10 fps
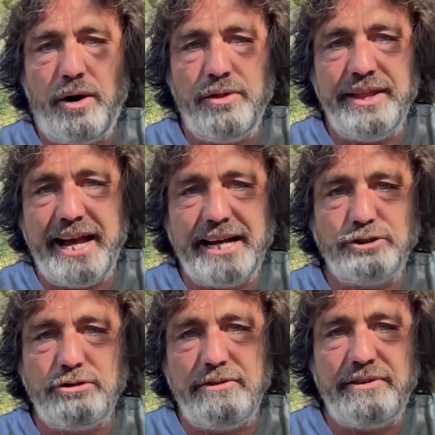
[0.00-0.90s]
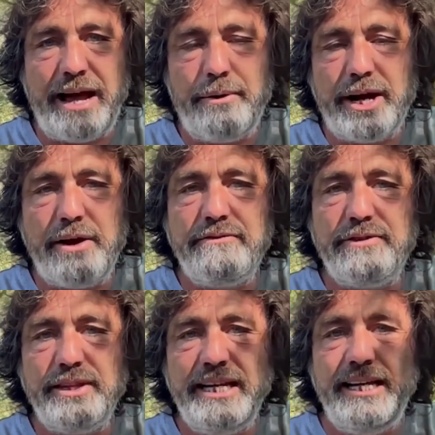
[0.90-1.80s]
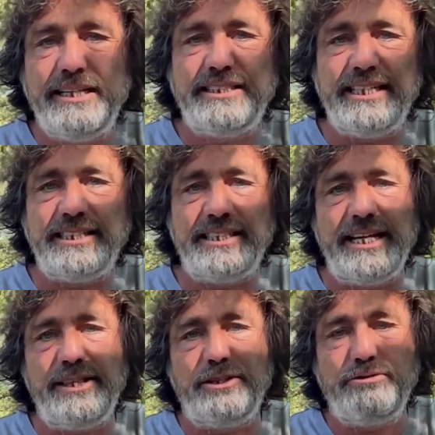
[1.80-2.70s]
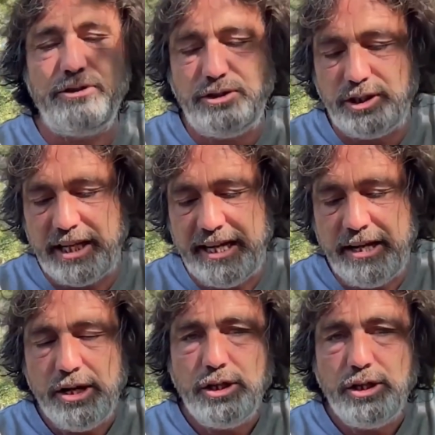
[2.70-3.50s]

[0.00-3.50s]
on the Astroflower, going from the 16th through to the